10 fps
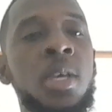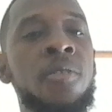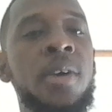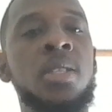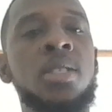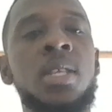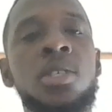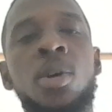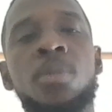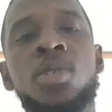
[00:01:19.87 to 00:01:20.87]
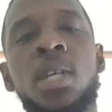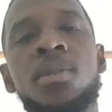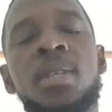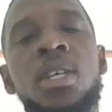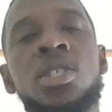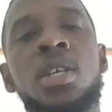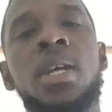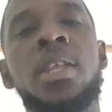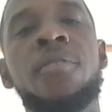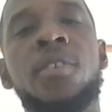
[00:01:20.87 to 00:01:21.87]
events disrupt transportation
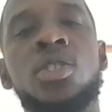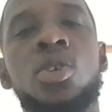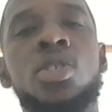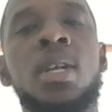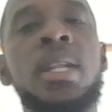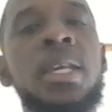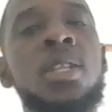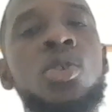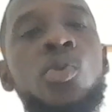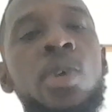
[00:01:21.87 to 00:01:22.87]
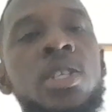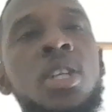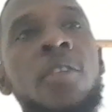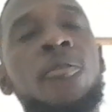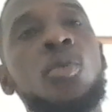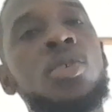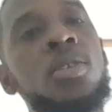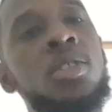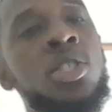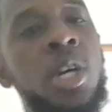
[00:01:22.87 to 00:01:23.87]
and infrastructure, leading to regional food
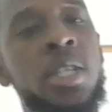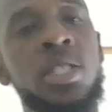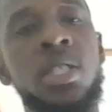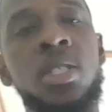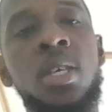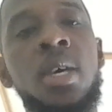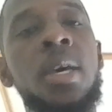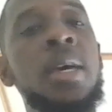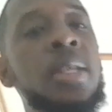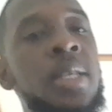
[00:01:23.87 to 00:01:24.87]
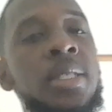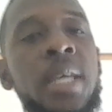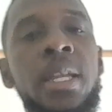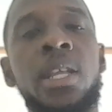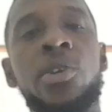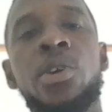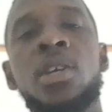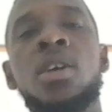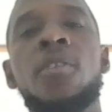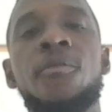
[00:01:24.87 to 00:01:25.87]
shortages. This can
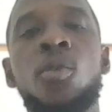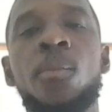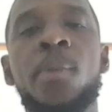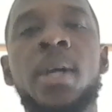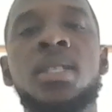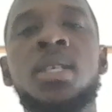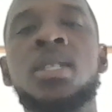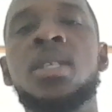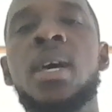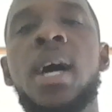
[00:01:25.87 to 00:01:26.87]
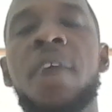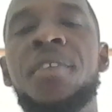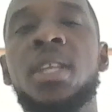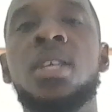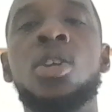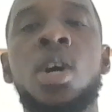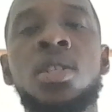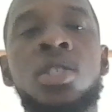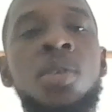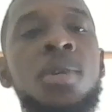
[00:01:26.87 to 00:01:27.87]
increase food prices, affecting
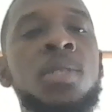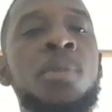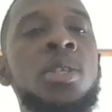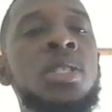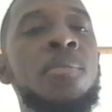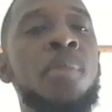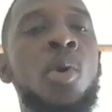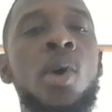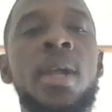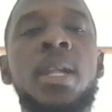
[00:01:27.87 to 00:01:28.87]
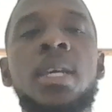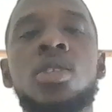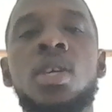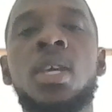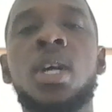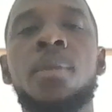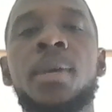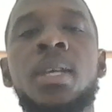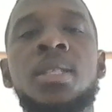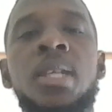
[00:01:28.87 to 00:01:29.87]
consumers' purchasing power and leading to
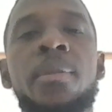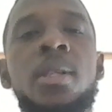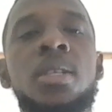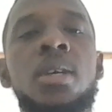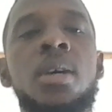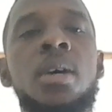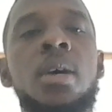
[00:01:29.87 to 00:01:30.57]
economic instability.